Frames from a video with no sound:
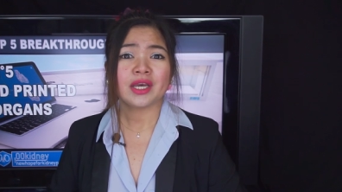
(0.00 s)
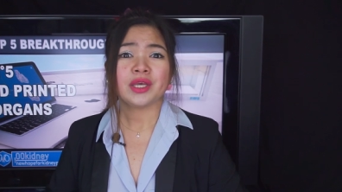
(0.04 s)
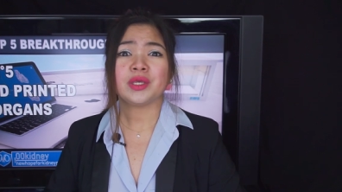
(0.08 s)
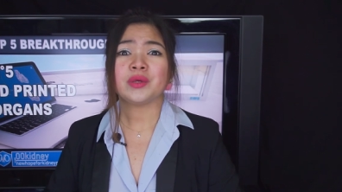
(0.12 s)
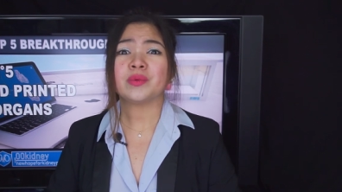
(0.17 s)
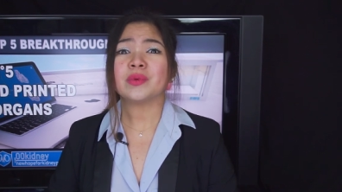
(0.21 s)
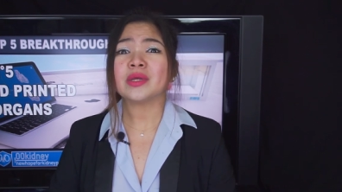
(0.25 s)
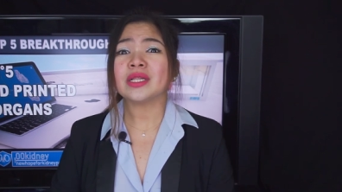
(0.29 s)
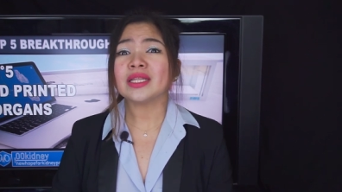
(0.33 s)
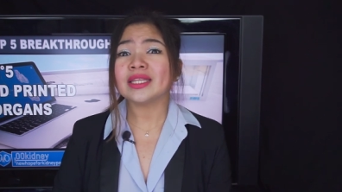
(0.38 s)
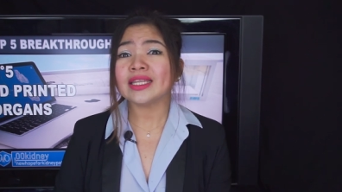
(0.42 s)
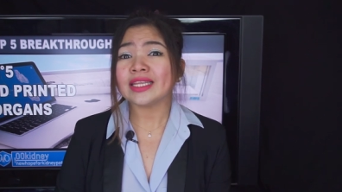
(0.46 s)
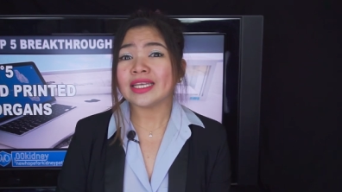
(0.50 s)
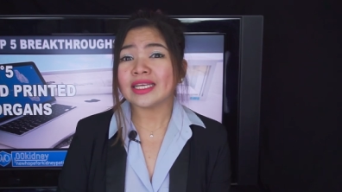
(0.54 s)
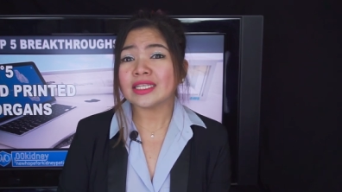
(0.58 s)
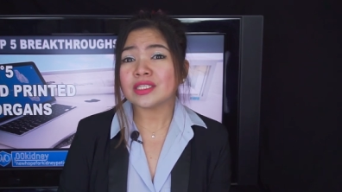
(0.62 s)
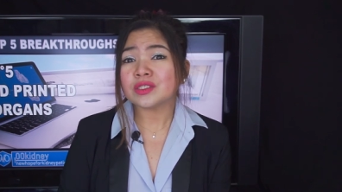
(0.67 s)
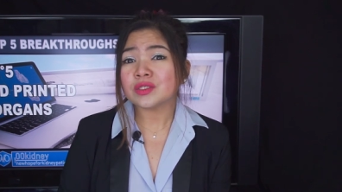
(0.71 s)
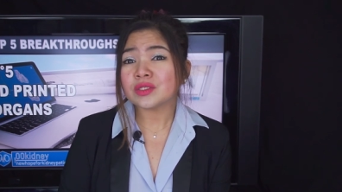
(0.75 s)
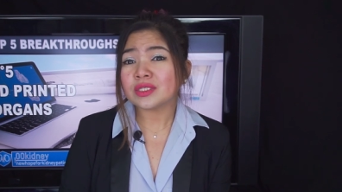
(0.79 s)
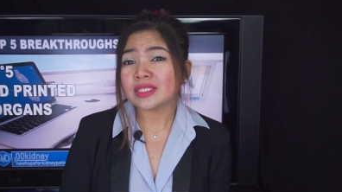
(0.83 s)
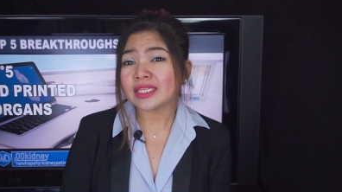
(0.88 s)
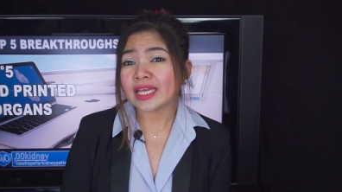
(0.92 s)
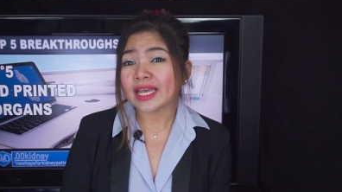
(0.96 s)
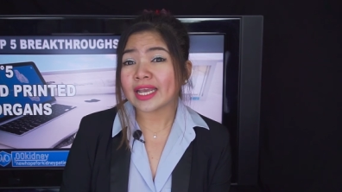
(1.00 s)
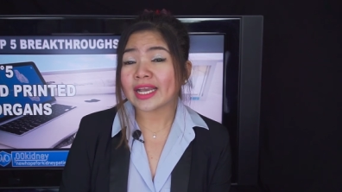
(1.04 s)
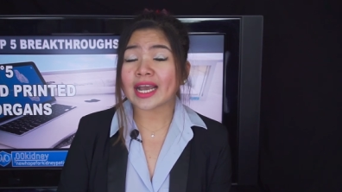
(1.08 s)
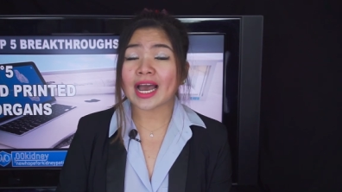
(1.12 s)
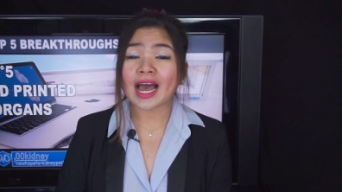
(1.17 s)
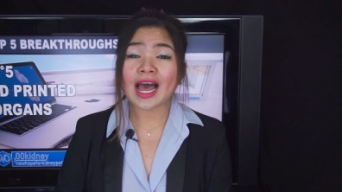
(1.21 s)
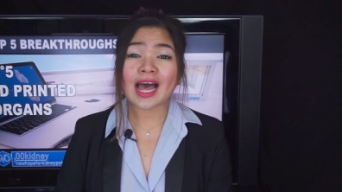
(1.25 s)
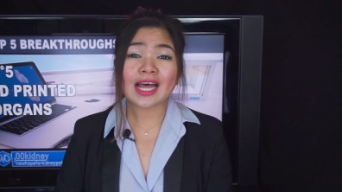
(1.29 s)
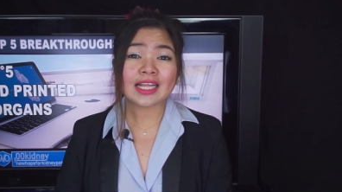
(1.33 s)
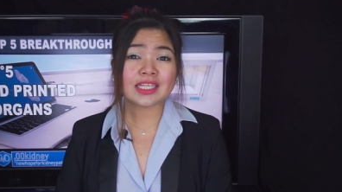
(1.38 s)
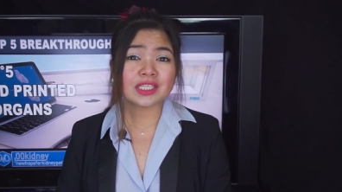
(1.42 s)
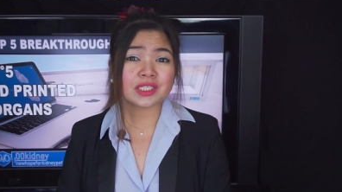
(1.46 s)
you will need to take
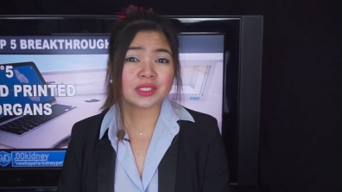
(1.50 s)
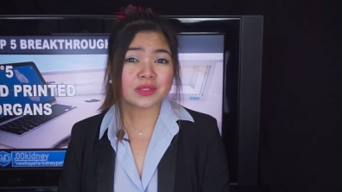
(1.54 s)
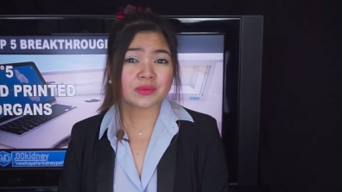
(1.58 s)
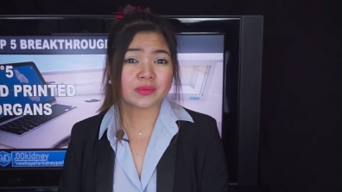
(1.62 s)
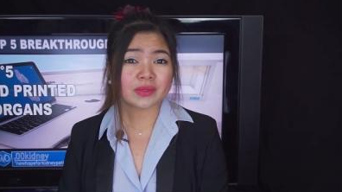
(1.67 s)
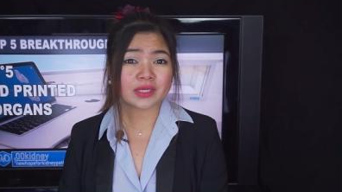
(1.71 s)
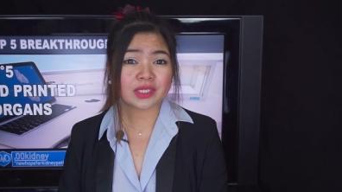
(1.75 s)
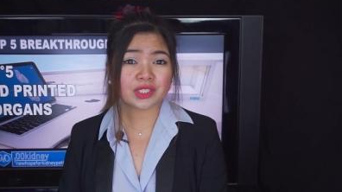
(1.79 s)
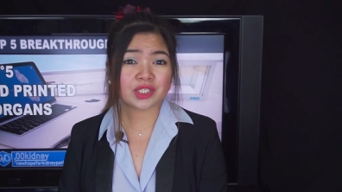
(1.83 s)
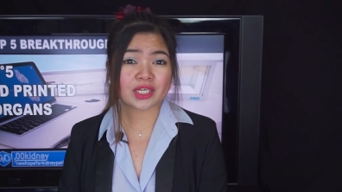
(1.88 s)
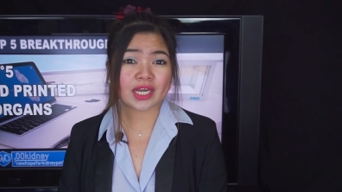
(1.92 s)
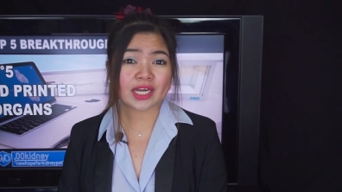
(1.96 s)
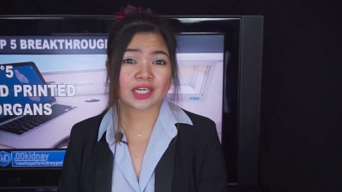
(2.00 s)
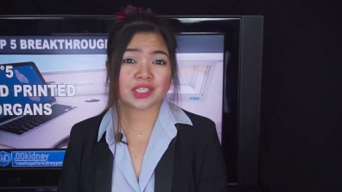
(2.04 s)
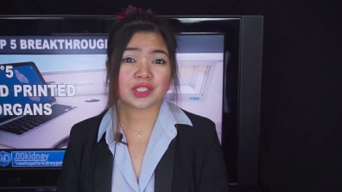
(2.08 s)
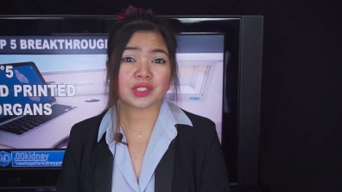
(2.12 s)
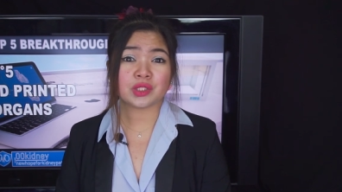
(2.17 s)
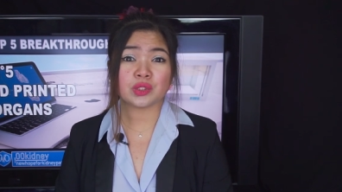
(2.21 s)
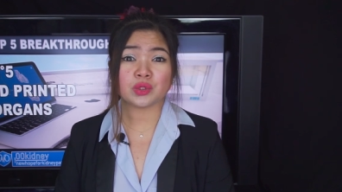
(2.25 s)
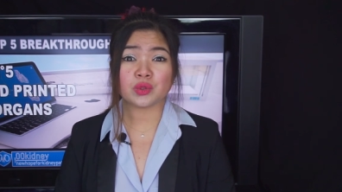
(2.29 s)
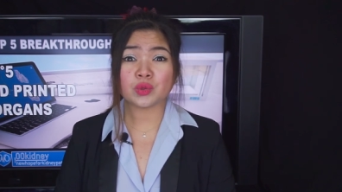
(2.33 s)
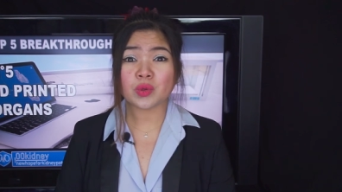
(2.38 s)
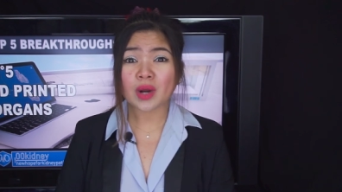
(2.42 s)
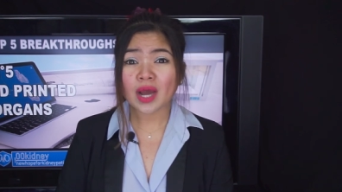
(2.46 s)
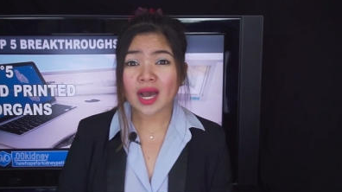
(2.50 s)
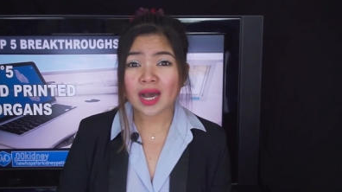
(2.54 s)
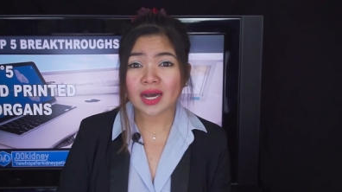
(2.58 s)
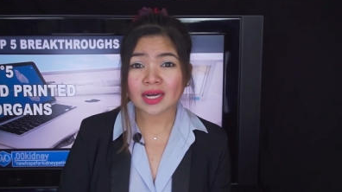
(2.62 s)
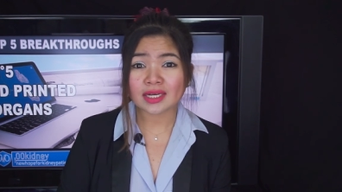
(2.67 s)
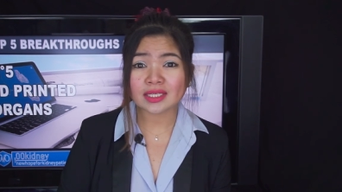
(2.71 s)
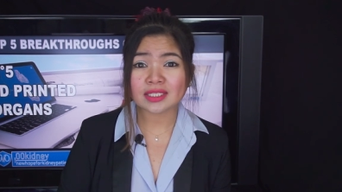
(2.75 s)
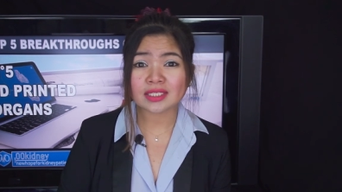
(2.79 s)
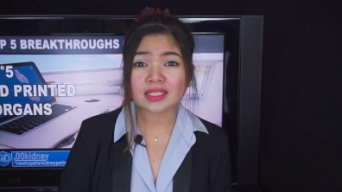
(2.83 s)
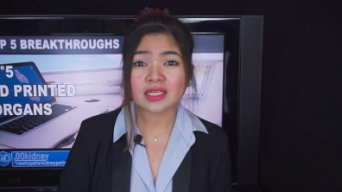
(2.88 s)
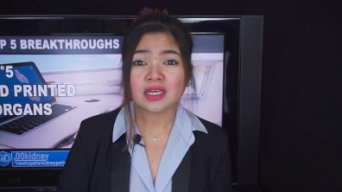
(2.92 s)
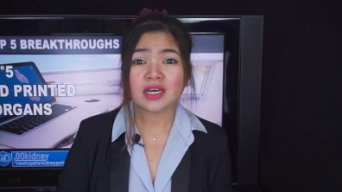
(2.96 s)
anti-rejection
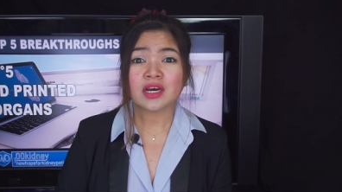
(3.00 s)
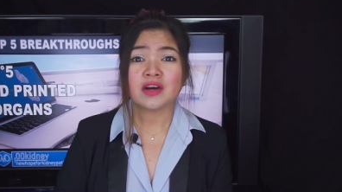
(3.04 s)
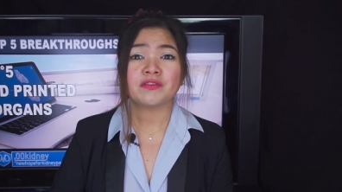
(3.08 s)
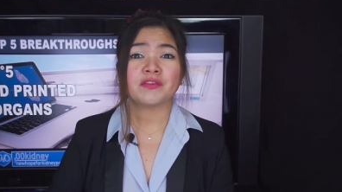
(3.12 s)
drugs